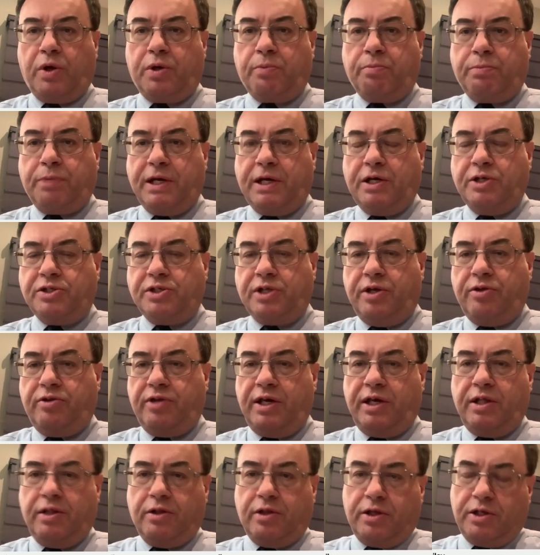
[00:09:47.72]
Because I
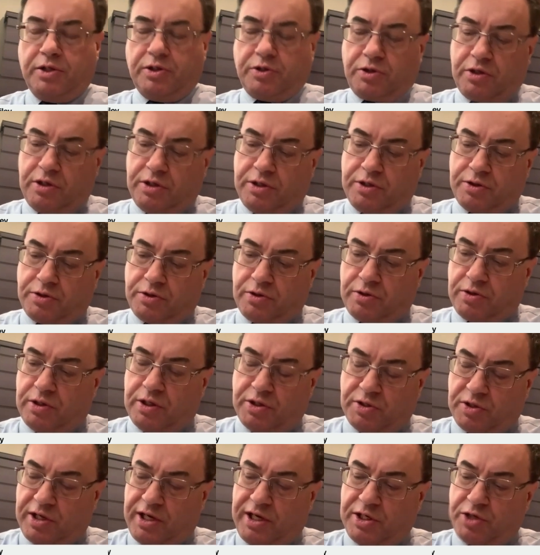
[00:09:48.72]
think that
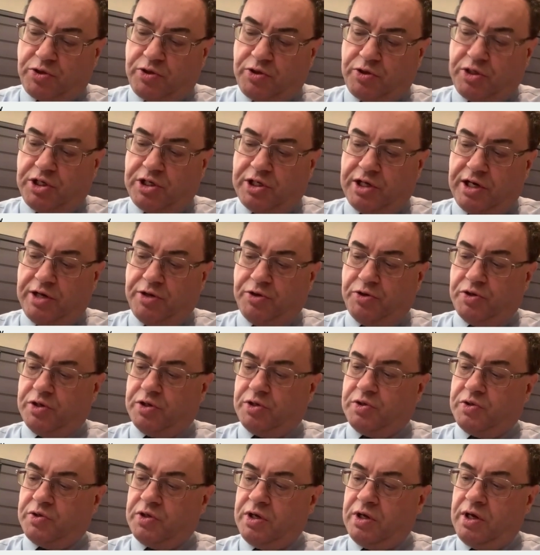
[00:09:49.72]
as the history shows
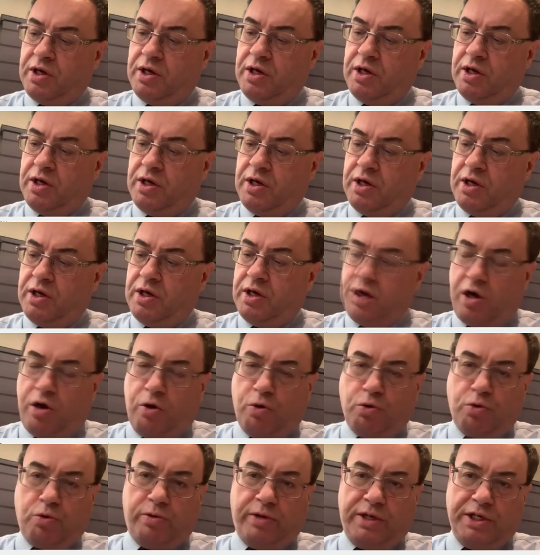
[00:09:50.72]
us, this
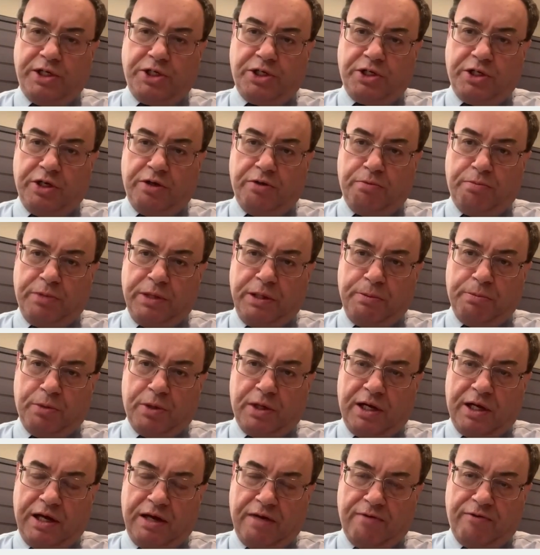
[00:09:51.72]
whole question of
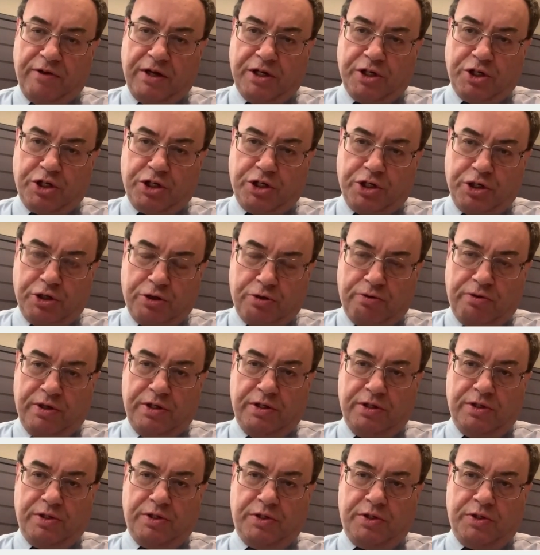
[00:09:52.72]
people having
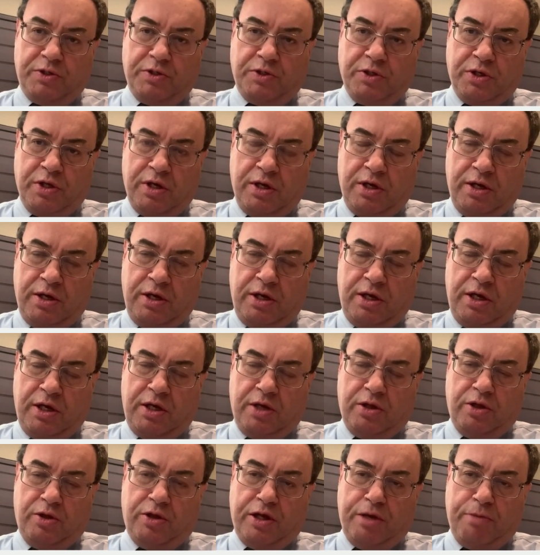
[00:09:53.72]
assurance
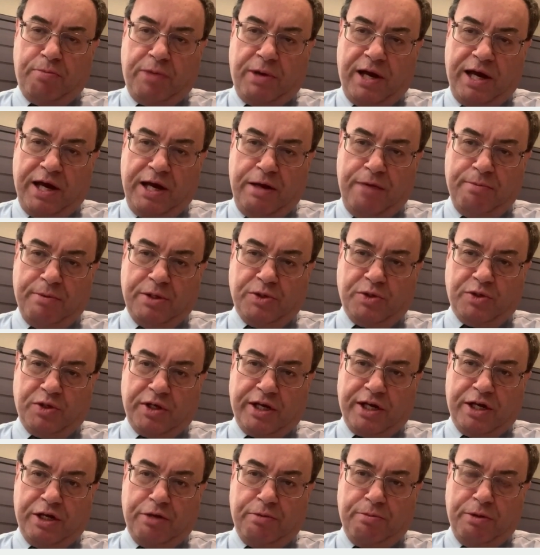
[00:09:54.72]
that their payments
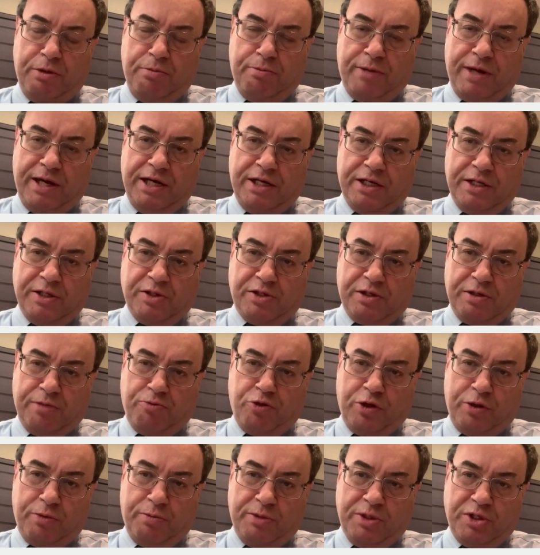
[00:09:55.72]
are going to be made in
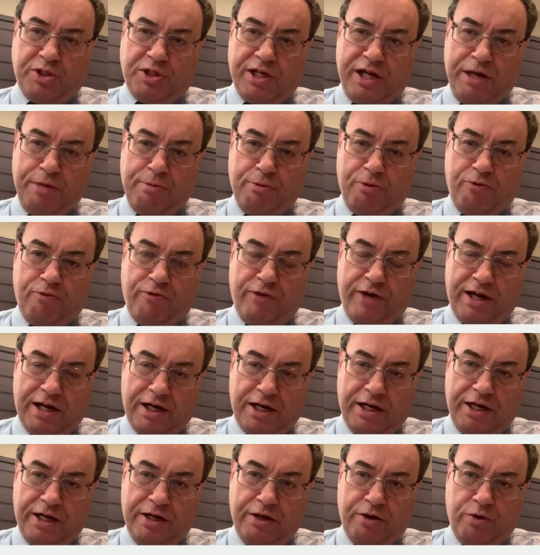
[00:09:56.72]
something with stable
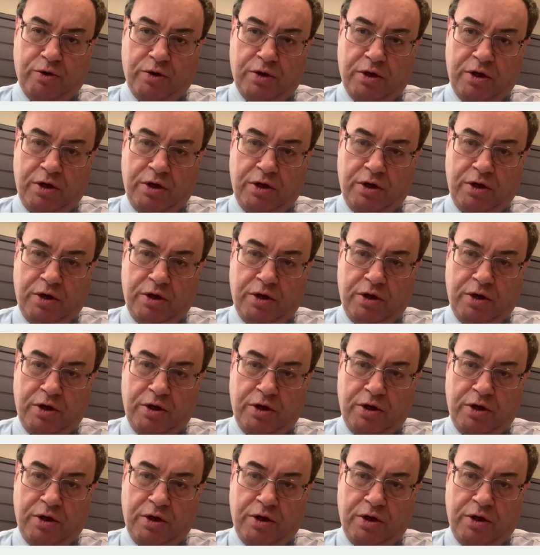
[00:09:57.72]
value